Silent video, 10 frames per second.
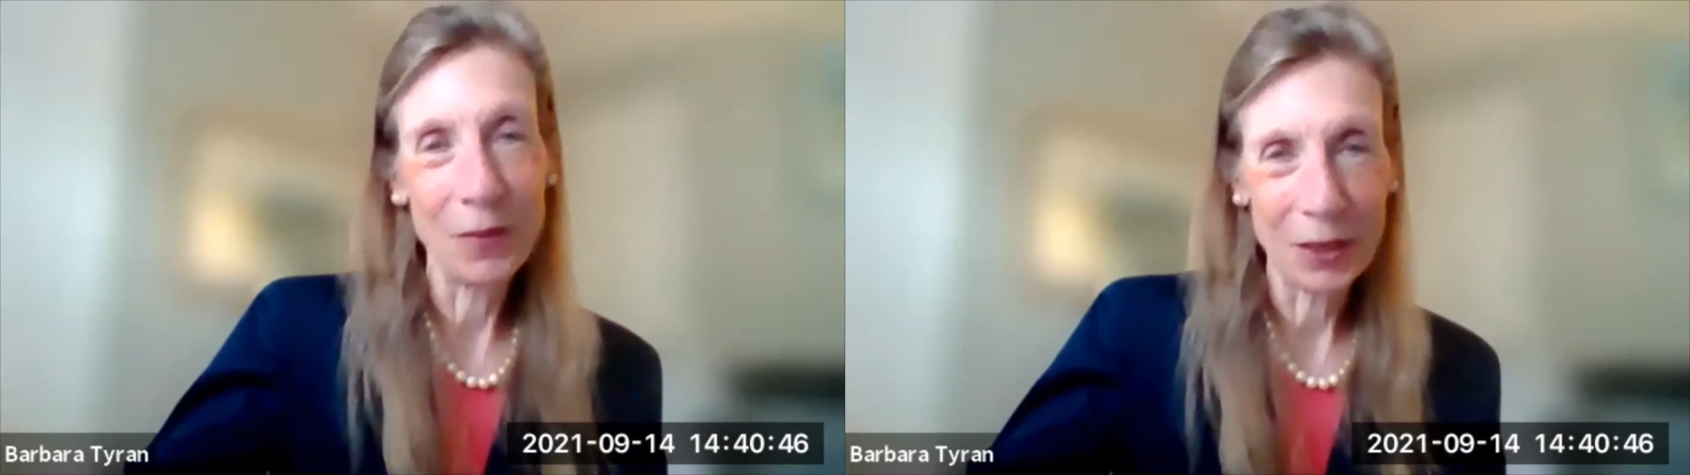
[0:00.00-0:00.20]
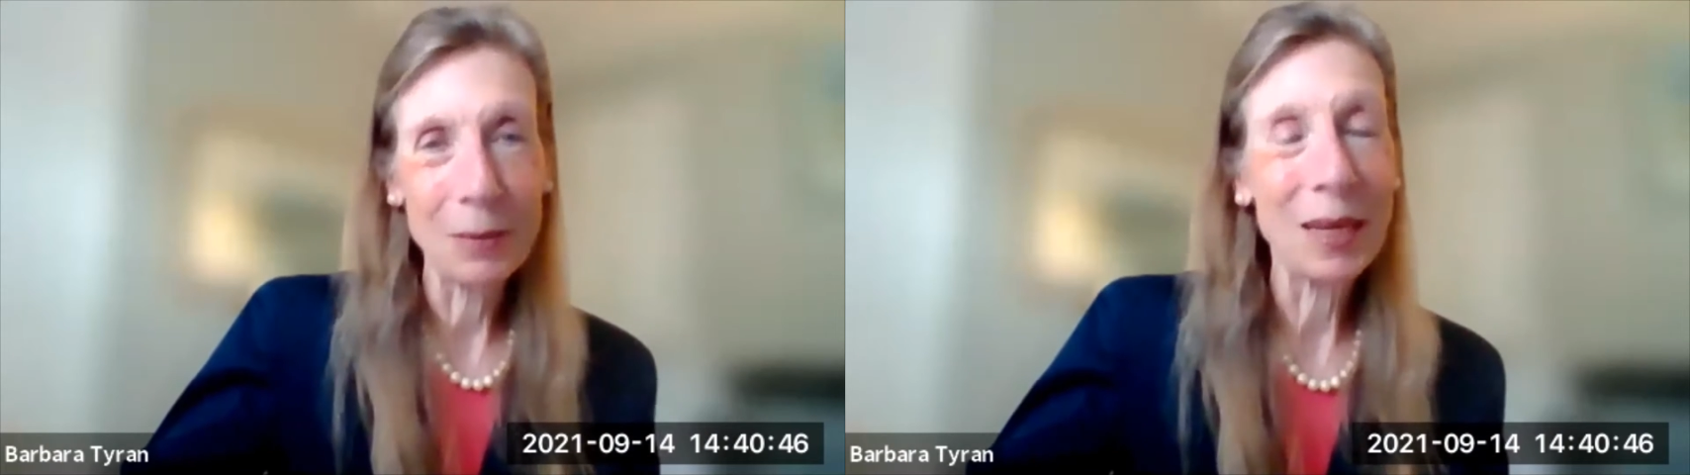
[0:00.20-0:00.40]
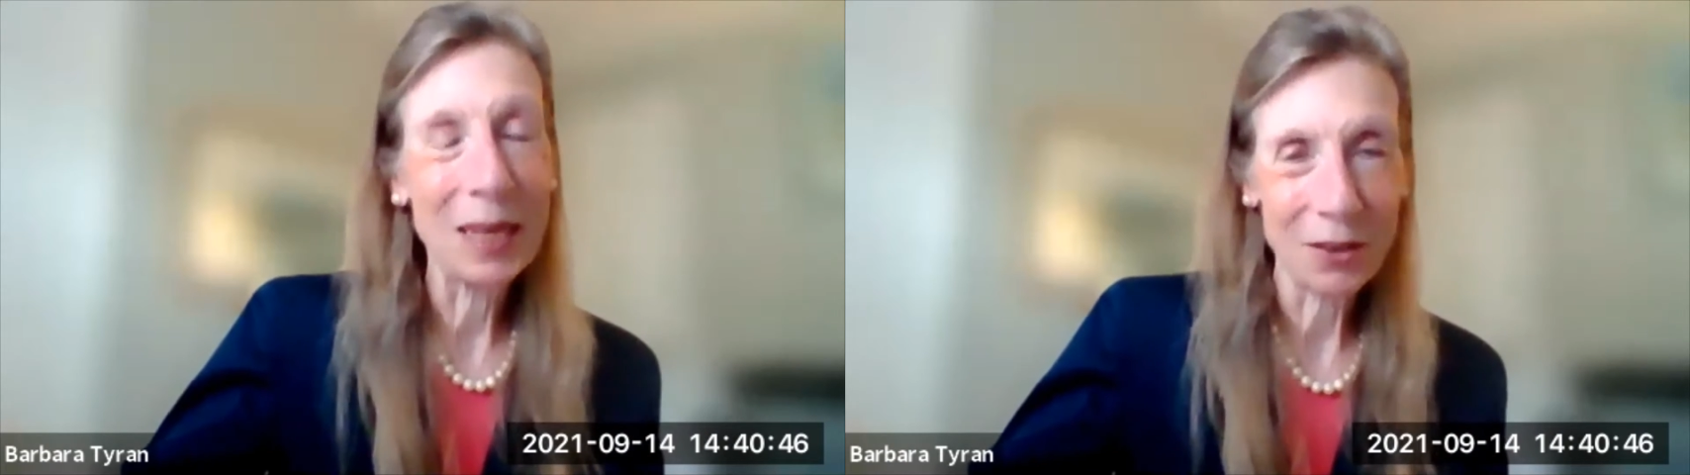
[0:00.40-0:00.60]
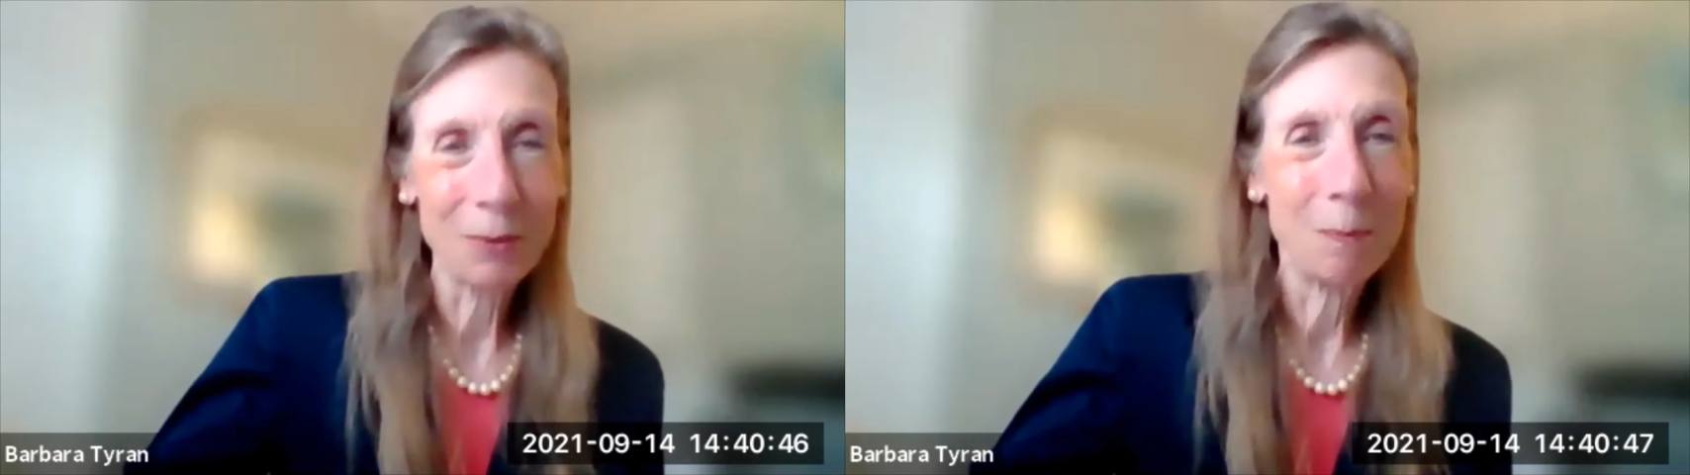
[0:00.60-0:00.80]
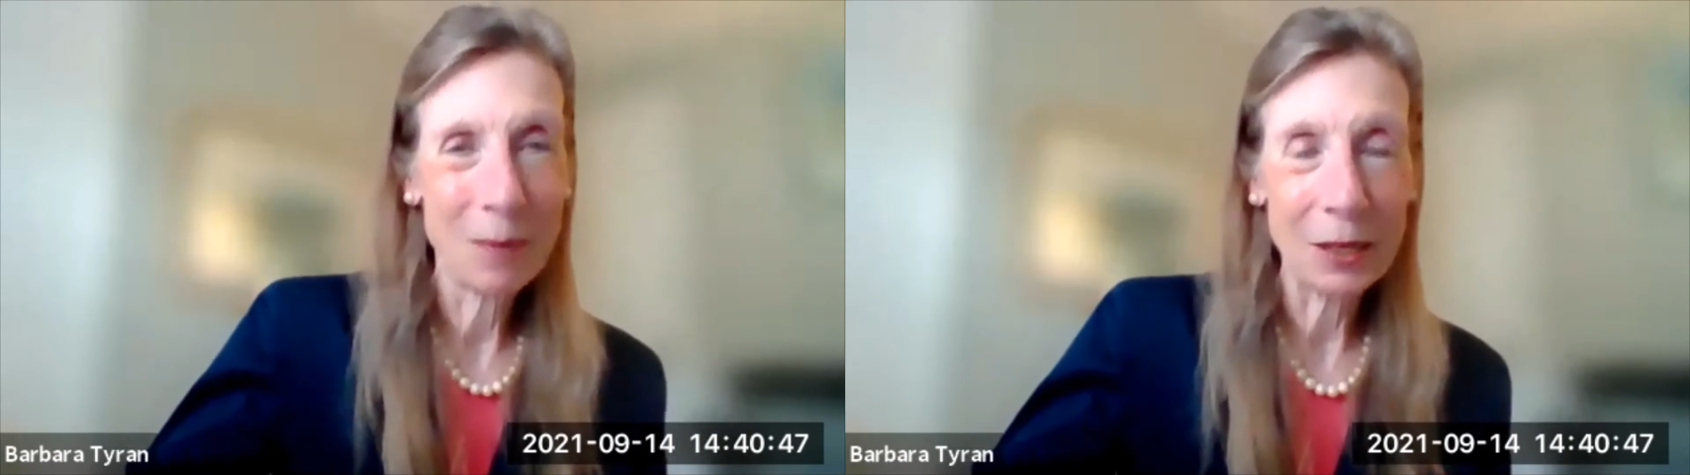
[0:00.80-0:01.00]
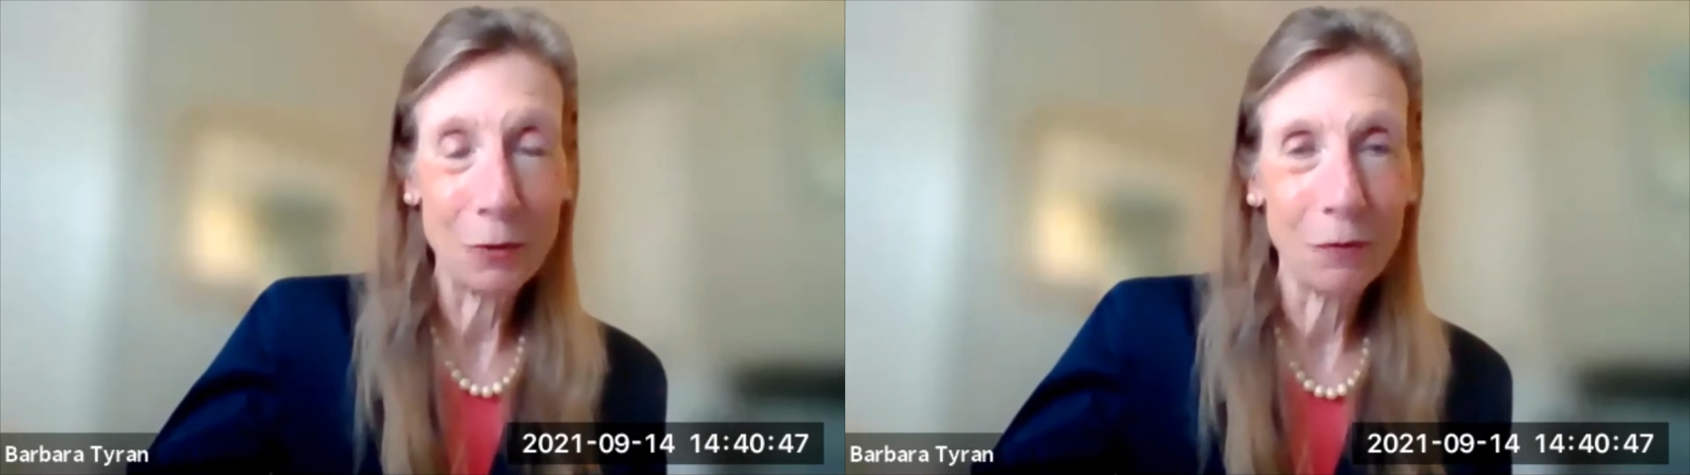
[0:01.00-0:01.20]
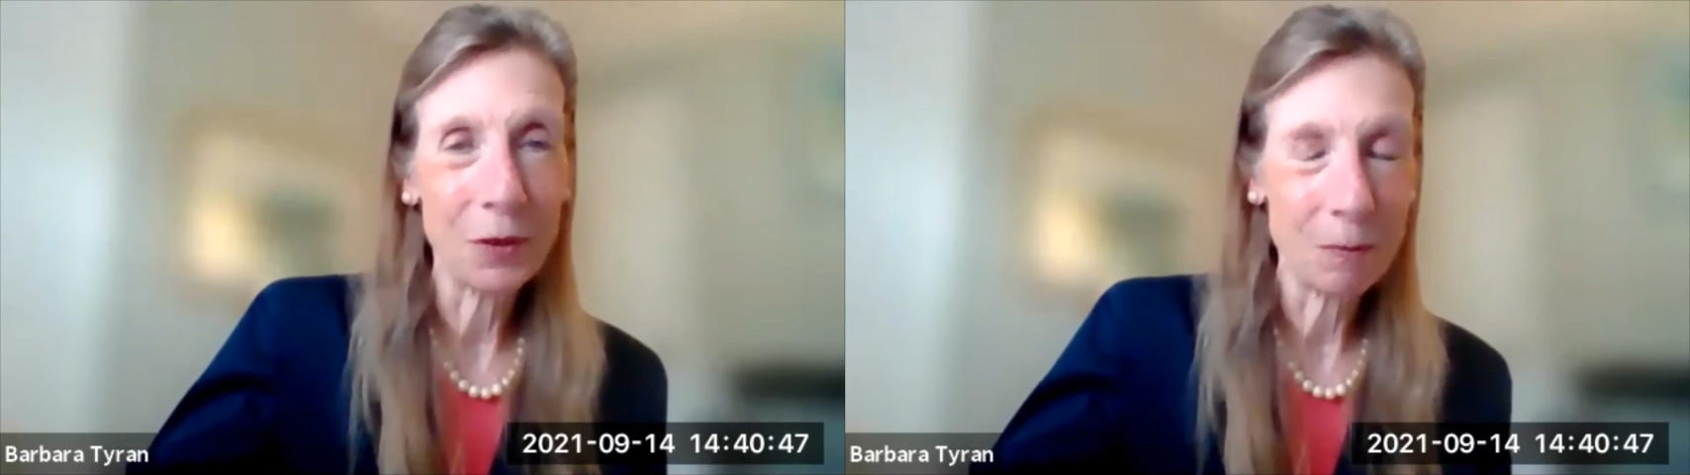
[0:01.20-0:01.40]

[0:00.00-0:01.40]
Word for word: you very much. Thank you